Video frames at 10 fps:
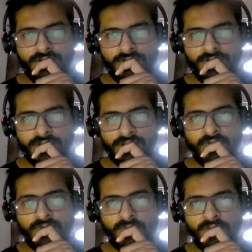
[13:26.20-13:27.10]
Okay,
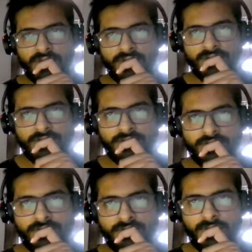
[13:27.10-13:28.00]
never mind.
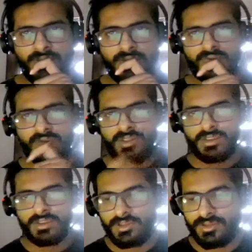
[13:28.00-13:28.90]
Maybe we
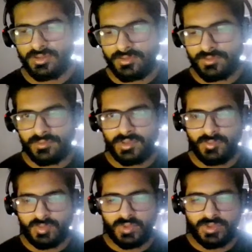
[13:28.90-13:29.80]
can
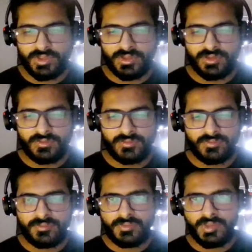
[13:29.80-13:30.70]
import it.
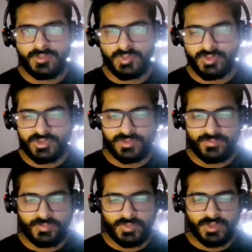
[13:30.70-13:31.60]
Import
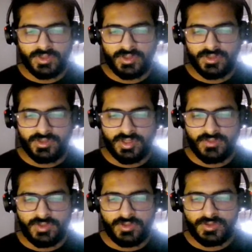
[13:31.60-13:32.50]

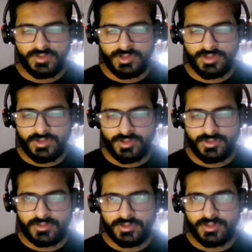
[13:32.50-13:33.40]

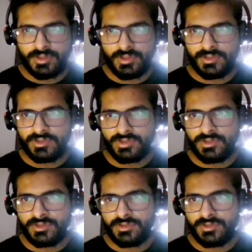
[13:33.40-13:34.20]
java.util.collection.